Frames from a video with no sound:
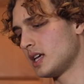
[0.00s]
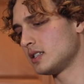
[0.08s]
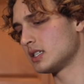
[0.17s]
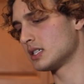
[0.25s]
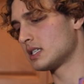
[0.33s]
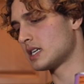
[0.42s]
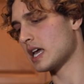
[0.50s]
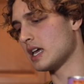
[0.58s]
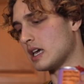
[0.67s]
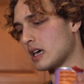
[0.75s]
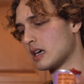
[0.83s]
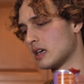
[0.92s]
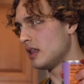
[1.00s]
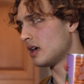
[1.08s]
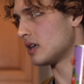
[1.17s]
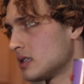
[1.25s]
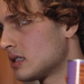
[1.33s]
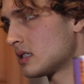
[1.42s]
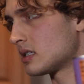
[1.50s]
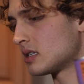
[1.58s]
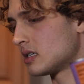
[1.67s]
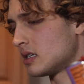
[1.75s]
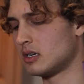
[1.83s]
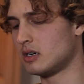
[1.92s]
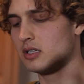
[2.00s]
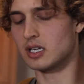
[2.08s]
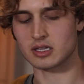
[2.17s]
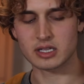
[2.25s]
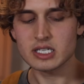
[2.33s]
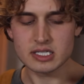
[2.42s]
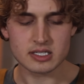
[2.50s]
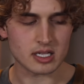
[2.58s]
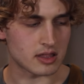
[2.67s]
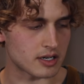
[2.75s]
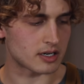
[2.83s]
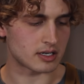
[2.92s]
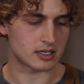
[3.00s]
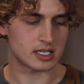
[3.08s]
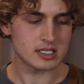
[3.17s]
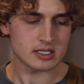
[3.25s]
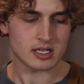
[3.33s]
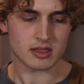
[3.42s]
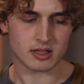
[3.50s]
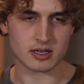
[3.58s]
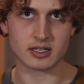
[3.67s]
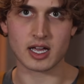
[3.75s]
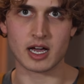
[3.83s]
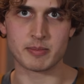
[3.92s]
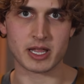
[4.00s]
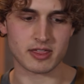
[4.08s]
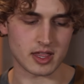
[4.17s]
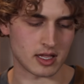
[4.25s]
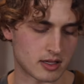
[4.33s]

then just take this. Hold on, this is a third cup, I think.